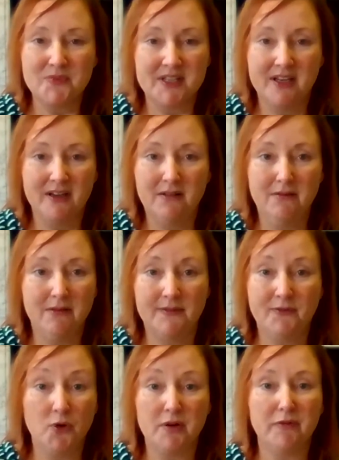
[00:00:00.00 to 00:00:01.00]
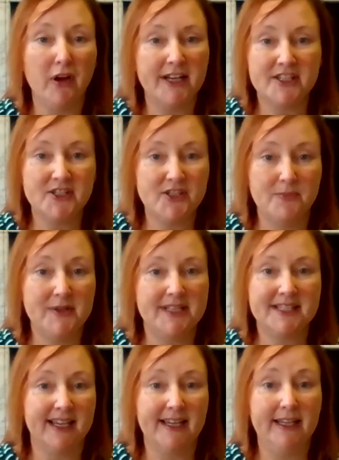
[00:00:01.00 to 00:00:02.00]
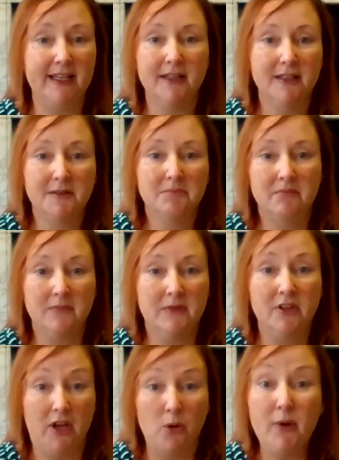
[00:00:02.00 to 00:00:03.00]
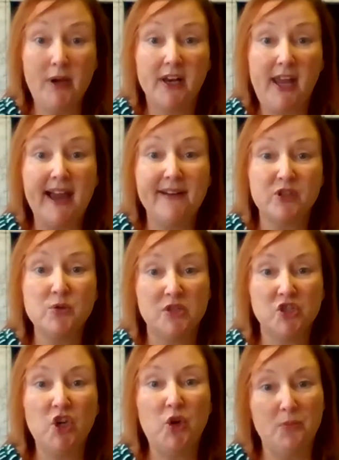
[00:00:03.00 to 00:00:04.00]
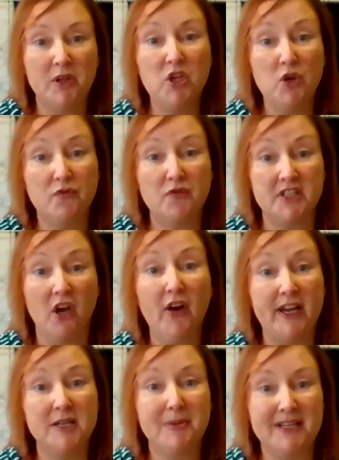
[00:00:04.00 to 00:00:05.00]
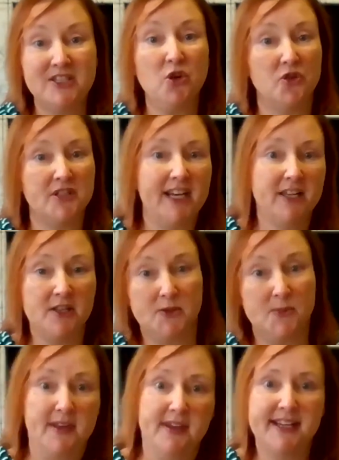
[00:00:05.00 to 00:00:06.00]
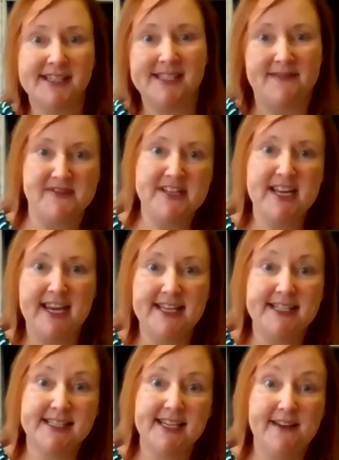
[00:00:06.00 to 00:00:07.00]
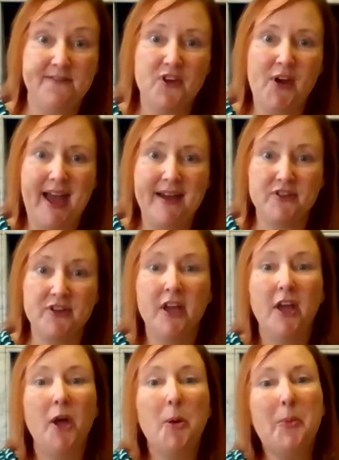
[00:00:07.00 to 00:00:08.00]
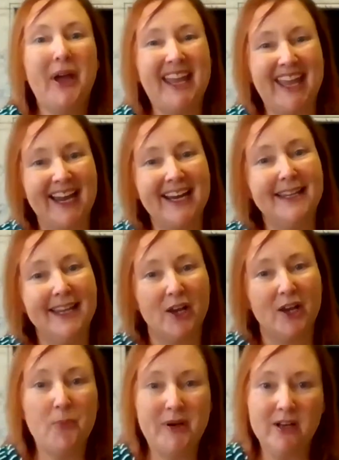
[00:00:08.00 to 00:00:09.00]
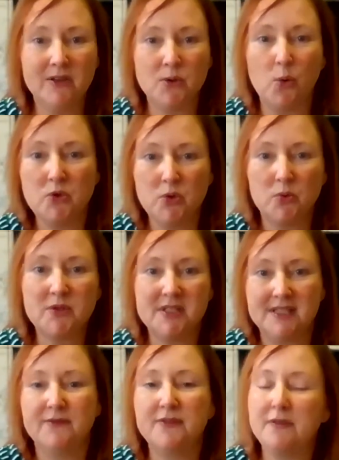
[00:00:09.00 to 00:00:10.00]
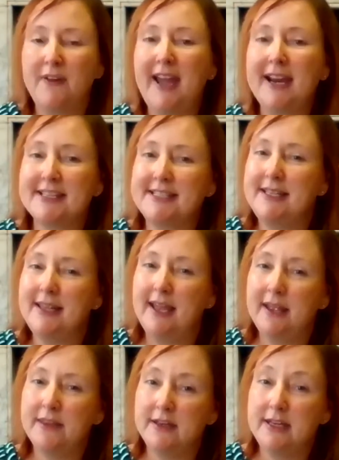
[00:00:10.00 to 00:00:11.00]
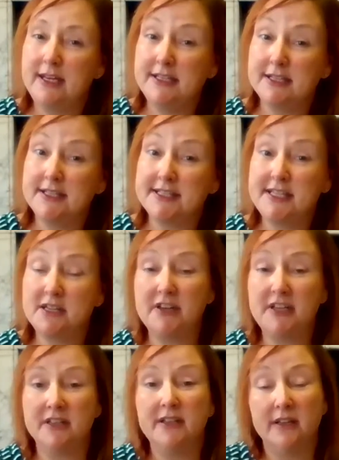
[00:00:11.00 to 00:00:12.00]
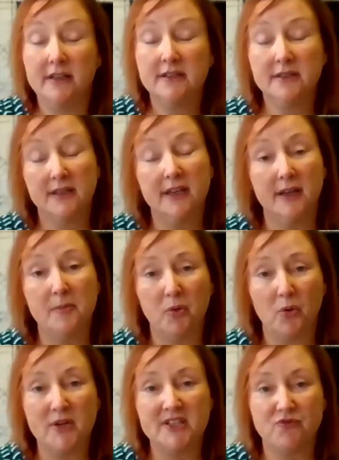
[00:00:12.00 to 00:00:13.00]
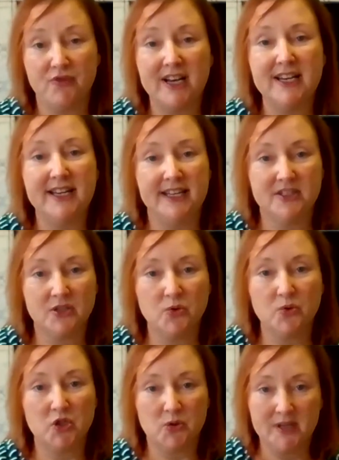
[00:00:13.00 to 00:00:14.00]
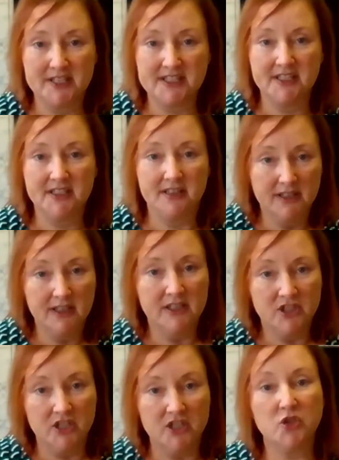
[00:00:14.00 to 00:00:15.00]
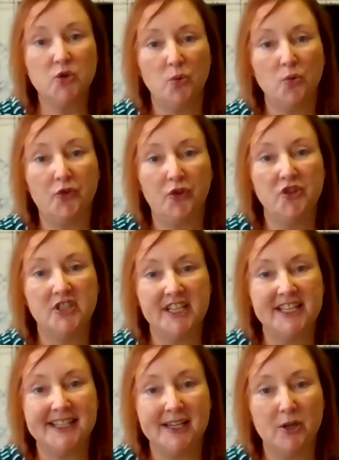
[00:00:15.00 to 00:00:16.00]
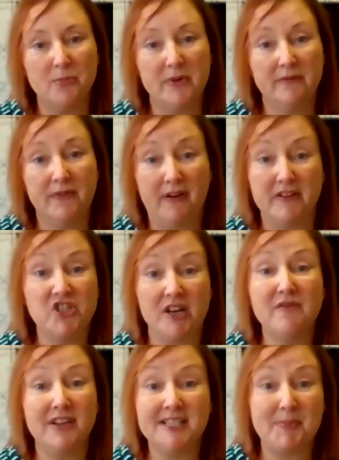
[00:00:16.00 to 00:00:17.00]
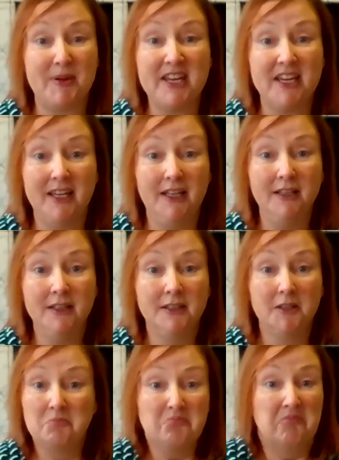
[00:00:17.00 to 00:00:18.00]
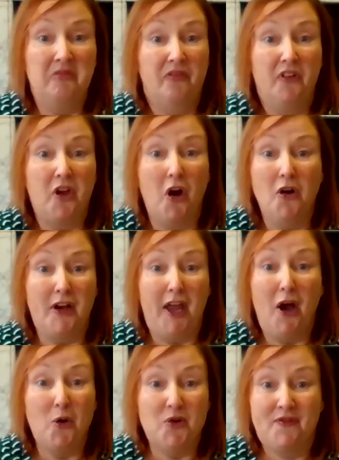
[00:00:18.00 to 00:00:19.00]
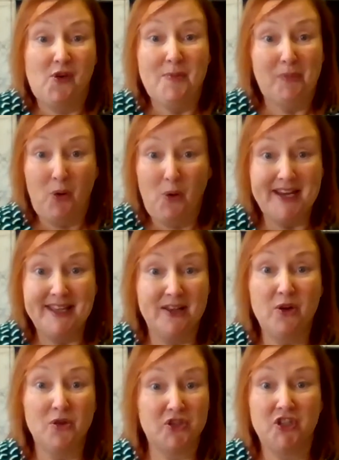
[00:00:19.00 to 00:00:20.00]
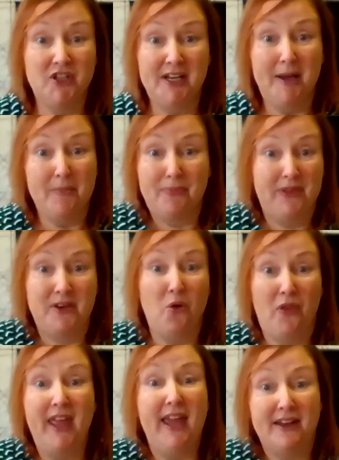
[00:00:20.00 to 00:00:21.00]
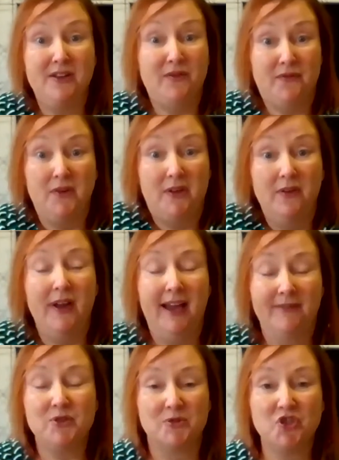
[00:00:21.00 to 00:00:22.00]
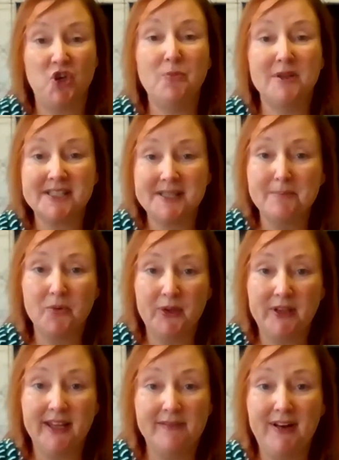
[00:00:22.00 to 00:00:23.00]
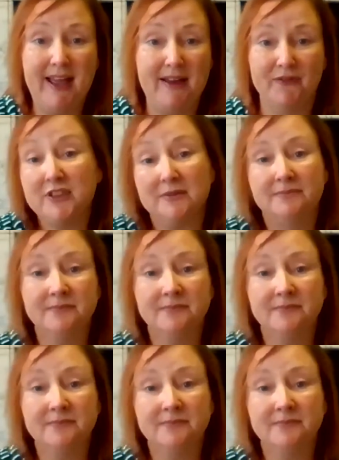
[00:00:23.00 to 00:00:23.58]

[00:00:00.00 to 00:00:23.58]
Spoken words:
So they've got to write to them and say, you know, we're going to have to assume that you've resigned. Please contact us within the next 7 days if you haven't. But again, there could be all sorts of different facts in there that need considering. And yeah, employers really need to talk to us and just talk through the detail. But very generally speaking, if you can't get hold of your employee and they're not turning up, they're not there, you have to assume at some point they've left.